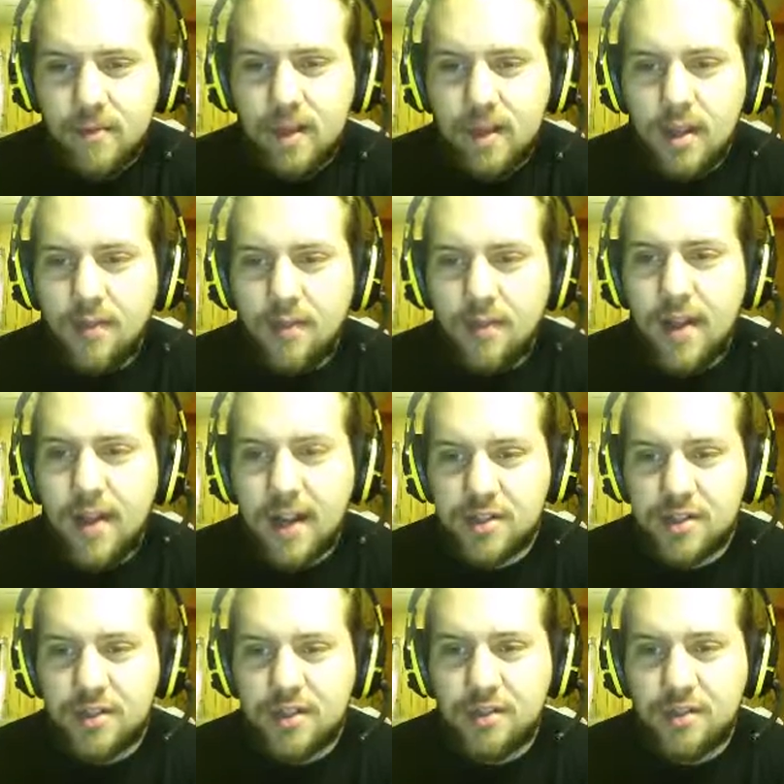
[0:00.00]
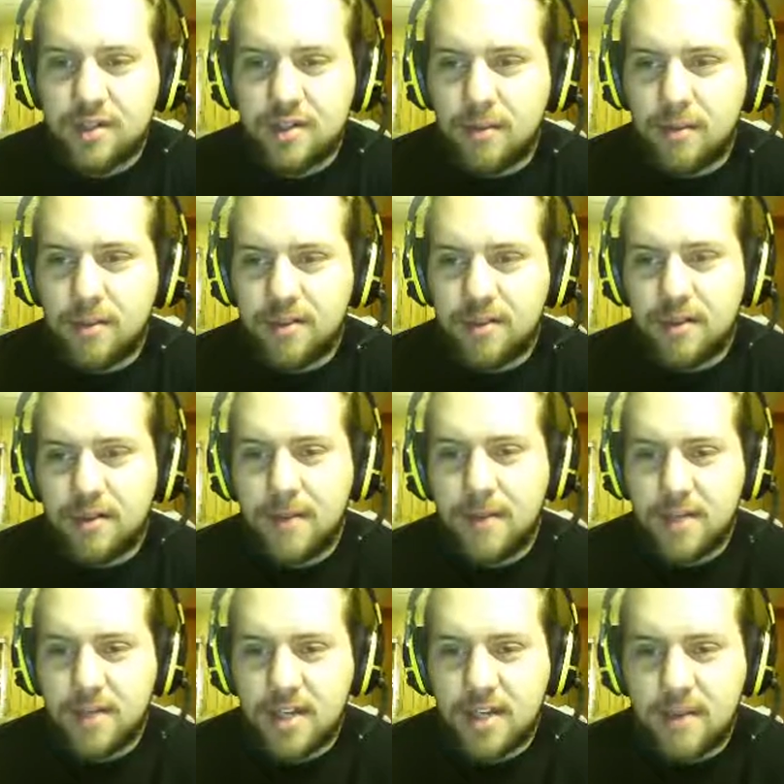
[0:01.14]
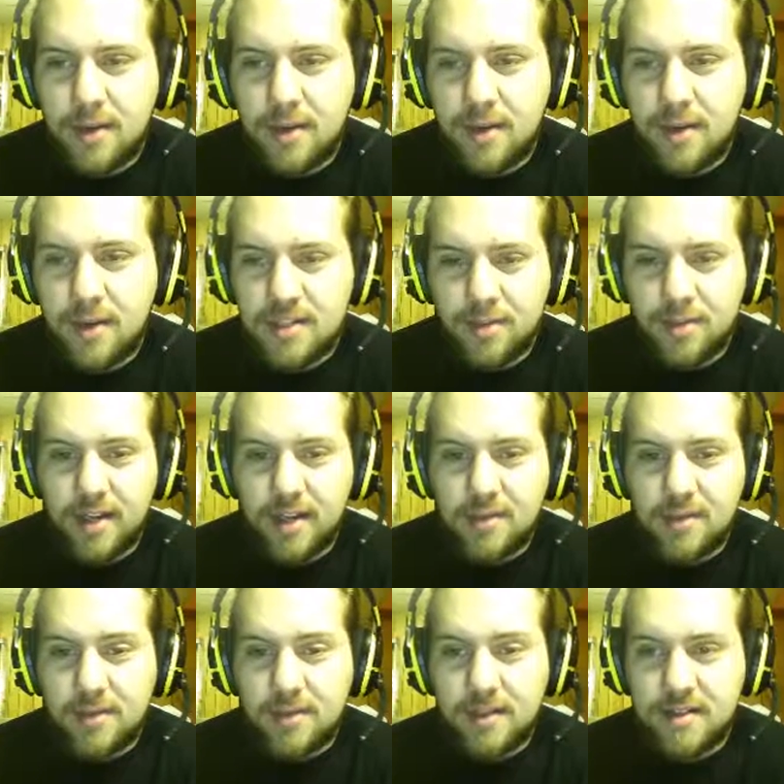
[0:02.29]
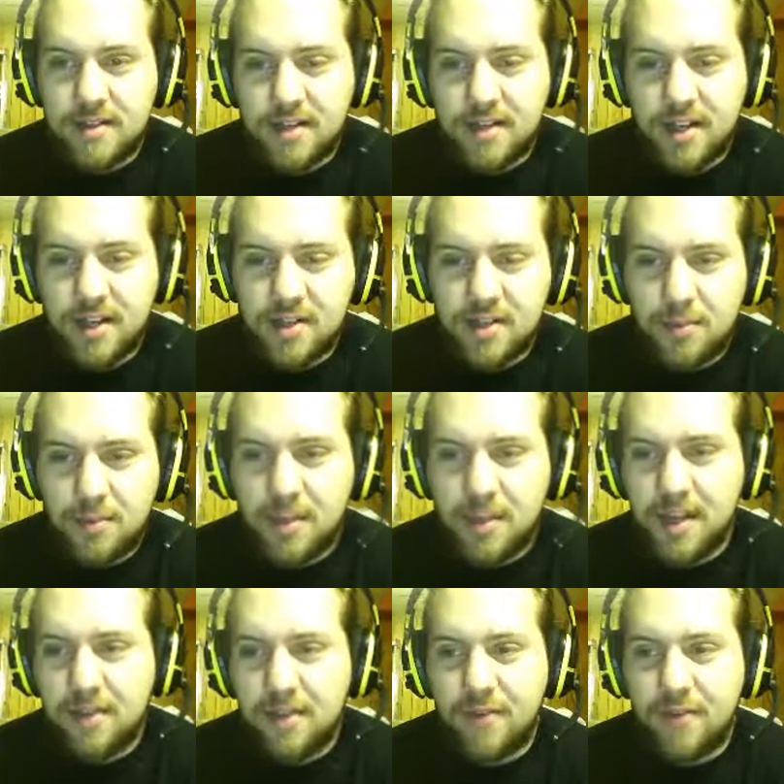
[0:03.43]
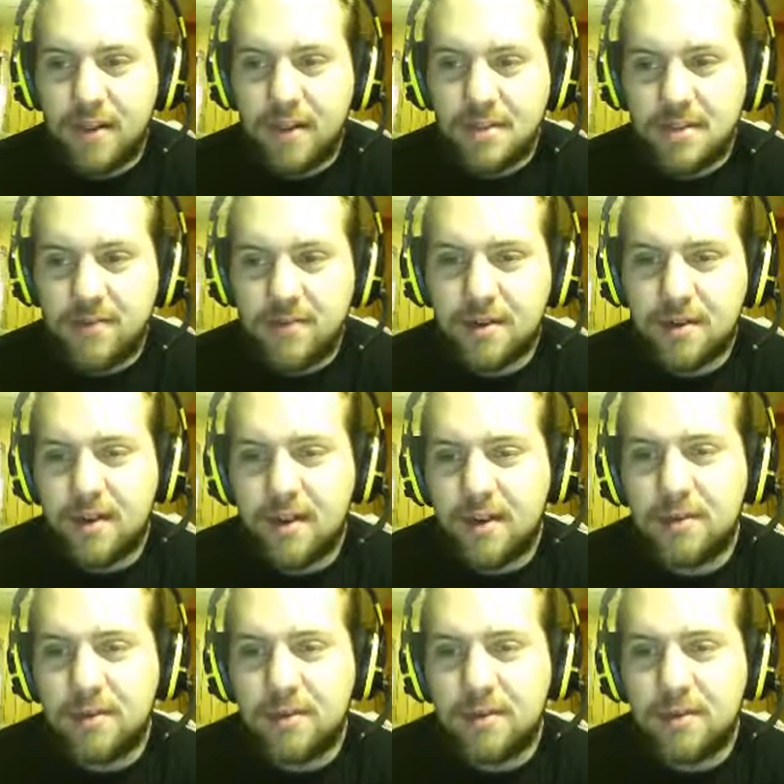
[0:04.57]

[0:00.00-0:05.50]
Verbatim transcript: If we actually lose Armaldo, I'm actually going to be quite surprised because he's actually putting in the finest of work right now.